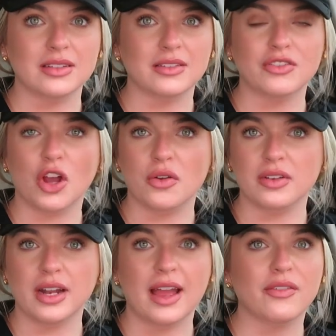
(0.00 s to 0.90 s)
of
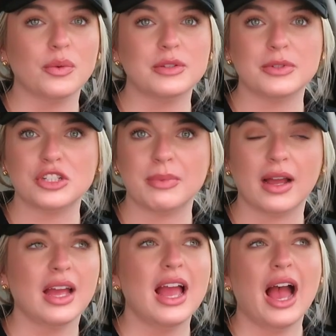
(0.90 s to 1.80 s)
COVID. Everyone's pushed it
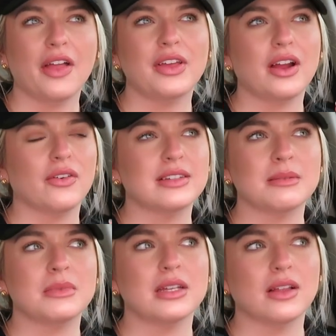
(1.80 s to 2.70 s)
back. I think I read
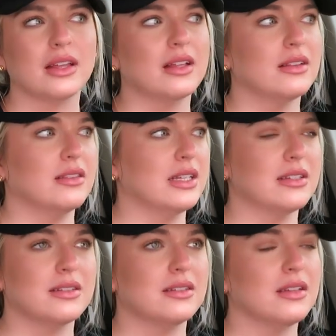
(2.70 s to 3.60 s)
something like
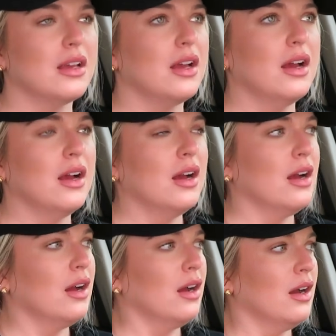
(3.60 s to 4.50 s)
this,
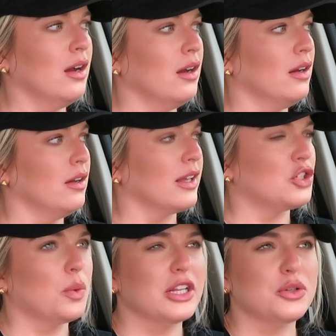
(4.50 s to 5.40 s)
like
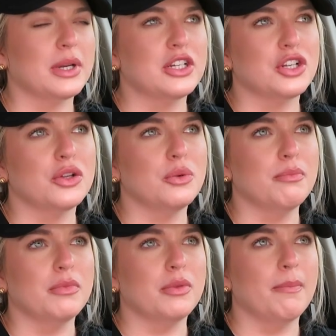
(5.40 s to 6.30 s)

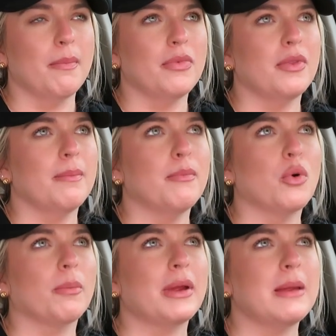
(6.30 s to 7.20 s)
2022,
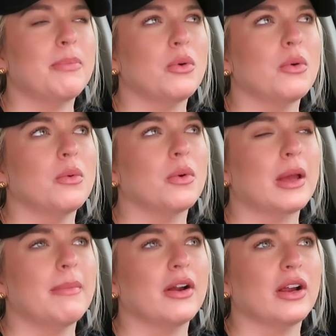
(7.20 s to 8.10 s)
more people will
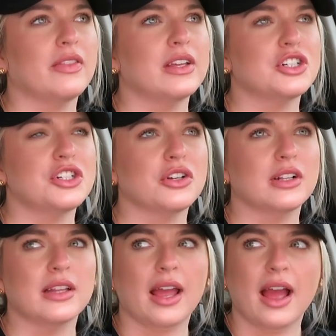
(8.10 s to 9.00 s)
get married this year
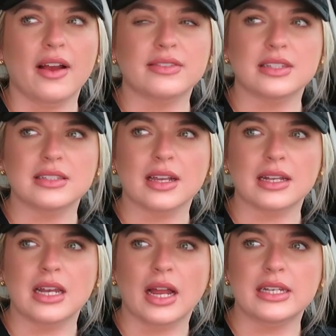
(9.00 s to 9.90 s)
than they have since like
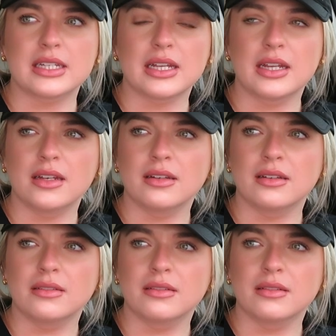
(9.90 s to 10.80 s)

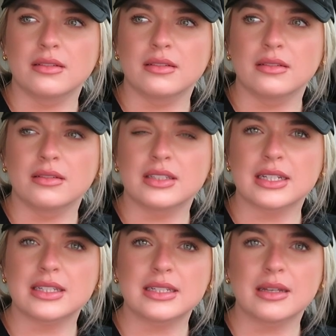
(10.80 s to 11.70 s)

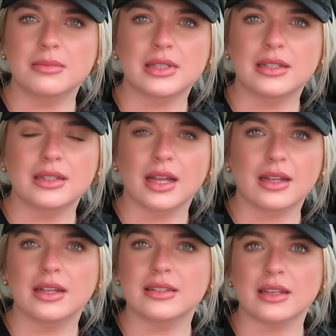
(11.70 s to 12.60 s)
1960 something.
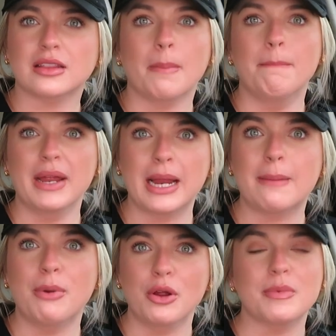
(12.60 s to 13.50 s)
Like, it's like the
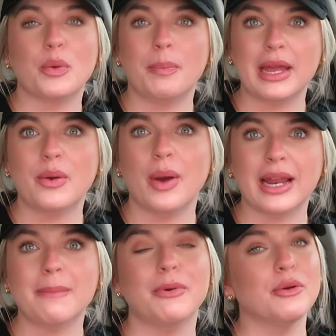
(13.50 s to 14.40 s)
big boom, the big
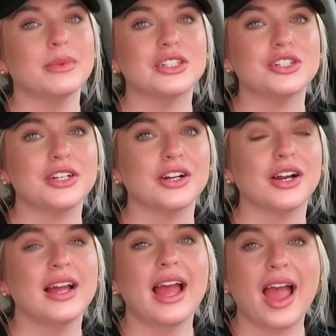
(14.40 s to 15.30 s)
wedding boom this
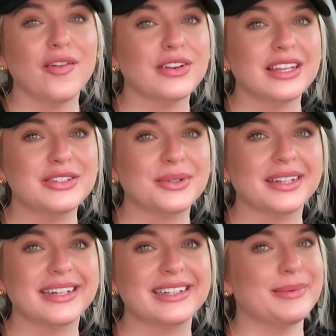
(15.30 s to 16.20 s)
year. Everything's
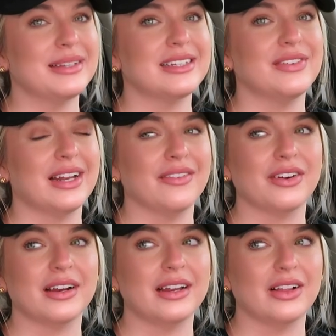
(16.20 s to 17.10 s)
really expensive and
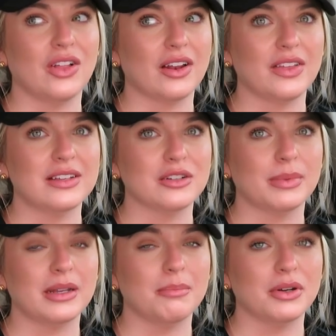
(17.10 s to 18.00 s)
a lot of things are
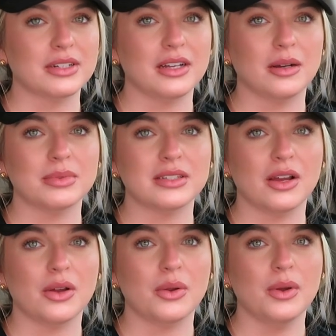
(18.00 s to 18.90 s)
being booked up.
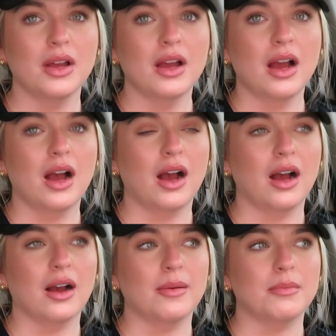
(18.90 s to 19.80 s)
So,
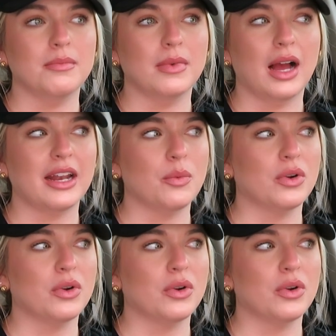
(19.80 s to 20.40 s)
I didn't